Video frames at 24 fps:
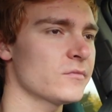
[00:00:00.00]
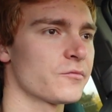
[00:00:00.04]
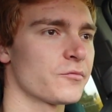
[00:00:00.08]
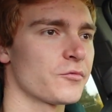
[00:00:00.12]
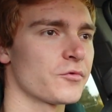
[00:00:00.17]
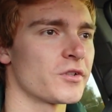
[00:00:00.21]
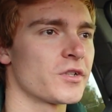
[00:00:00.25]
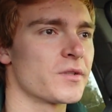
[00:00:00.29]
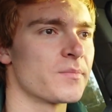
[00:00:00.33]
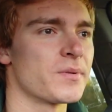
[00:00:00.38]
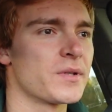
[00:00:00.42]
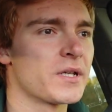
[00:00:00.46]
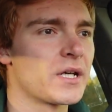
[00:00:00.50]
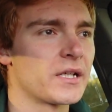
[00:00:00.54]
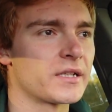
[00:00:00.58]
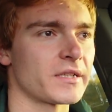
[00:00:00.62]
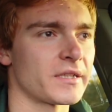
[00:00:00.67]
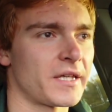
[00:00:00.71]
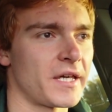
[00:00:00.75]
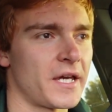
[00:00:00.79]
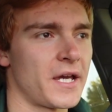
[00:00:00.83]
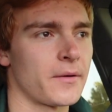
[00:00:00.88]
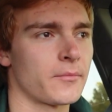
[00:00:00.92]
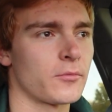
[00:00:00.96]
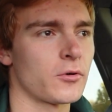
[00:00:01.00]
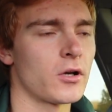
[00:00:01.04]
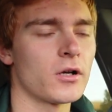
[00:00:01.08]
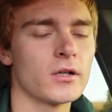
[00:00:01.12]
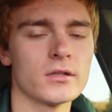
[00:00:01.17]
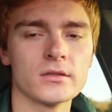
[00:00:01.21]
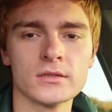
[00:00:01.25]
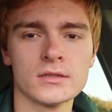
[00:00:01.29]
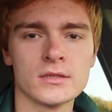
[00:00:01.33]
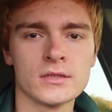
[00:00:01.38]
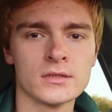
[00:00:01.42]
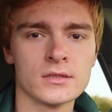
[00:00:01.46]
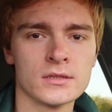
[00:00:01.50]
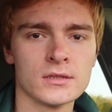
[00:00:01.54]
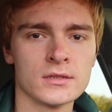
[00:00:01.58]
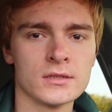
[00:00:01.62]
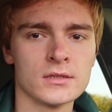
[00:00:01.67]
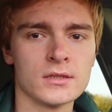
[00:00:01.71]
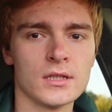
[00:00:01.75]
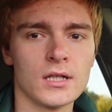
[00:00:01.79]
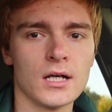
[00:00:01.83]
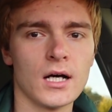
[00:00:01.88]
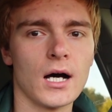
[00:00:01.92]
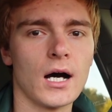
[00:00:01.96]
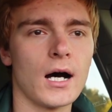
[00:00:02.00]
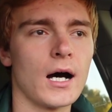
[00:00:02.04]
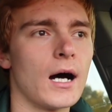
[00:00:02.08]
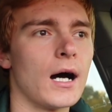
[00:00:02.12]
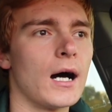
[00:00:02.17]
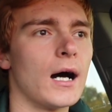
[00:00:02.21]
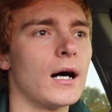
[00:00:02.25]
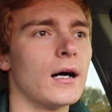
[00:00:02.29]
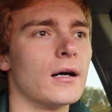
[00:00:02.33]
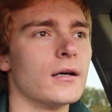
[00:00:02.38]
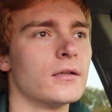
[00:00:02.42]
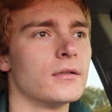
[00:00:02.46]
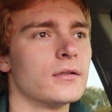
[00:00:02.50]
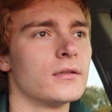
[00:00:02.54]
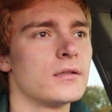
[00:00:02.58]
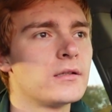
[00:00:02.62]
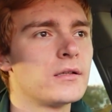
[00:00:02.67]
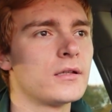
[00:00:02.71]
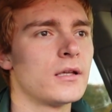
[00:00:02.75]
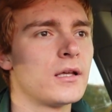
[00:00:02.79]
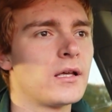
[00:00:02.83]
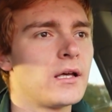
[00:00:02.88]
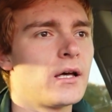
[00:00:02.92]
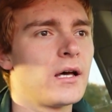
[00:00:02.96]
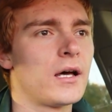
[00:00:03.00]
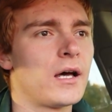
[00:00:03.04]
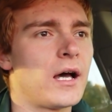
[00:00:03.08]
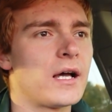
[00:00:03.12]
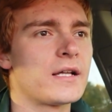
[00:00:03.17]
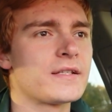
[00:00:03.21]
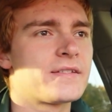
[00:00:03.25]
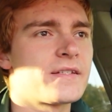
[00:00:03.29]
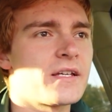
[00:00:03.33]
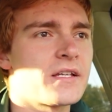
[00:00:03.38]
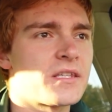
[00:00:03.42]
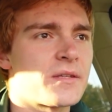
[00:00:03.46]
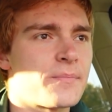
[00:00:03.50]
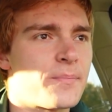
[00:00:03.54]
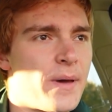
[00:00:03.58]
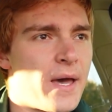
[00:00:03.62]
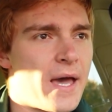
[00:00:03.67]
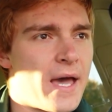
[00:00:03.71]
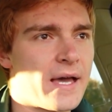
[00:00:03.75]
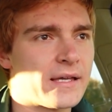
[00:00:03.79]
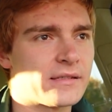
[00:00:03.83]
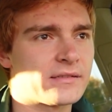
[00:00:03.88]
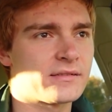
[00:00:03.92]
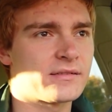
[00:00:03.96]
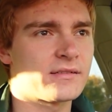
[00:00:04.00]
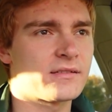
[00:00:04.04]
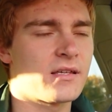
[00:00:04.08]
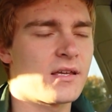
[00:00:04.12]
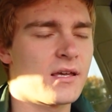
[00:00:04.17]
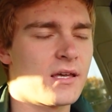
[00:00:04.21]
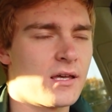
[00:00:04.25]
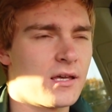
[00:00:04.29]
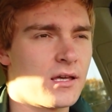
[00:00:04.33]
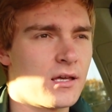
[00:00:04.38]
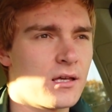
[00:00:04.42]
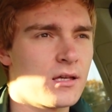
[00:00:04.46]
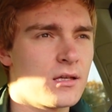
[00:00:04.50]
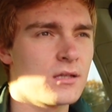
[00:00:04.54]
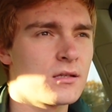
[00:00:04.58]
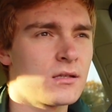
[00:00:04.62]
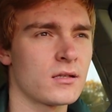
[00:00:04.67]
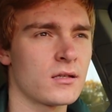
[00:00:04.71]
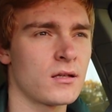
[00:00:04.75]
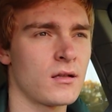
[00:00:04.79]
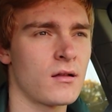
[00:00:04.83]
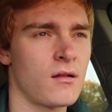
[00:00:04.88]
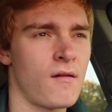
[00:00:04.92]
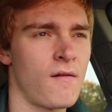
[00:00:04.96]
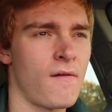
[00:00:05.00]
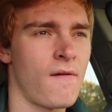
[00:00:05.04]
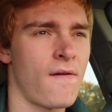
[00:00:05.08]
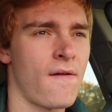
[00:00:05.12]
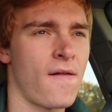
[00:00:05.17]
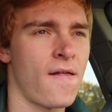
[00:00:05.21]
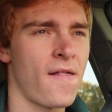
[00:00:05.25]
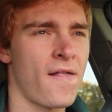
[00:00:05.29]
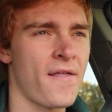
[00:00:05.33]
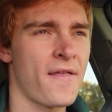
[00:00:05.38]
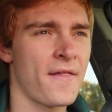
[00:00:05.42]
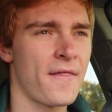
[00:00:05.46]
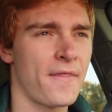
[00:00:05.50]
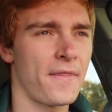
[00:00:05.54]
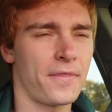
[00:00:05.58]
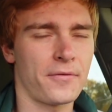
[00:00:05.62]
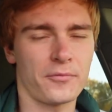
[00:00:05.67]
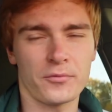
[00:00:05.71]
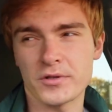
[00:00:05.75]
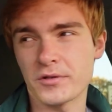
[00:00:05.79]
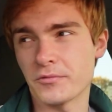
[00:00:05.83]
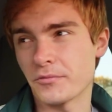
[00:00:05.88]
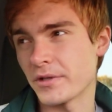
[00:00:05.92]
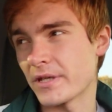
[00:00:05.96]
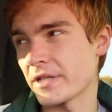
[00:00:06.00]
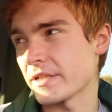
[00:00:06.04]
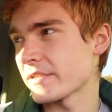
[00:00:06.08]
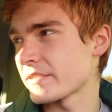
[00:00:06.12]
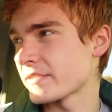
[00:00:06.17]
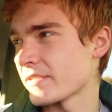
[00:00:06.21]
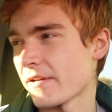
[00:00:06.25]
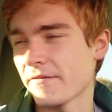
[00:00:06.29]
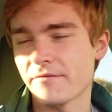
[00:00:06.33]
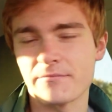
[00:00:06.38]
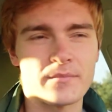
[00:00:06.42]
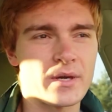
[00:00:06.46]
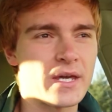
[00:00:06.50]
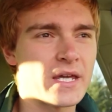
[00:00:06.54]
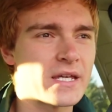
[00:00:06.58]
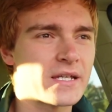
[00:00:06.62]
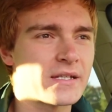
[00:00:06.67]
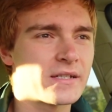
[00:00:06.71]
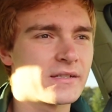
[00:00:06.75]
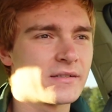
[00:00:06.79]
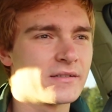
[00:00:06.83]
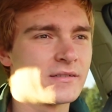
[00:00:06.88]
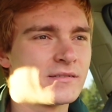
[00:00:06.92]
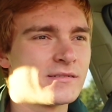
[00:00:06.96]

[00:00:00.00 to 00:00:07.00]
really be on camera. Uh, I'd say the past three weeks I've made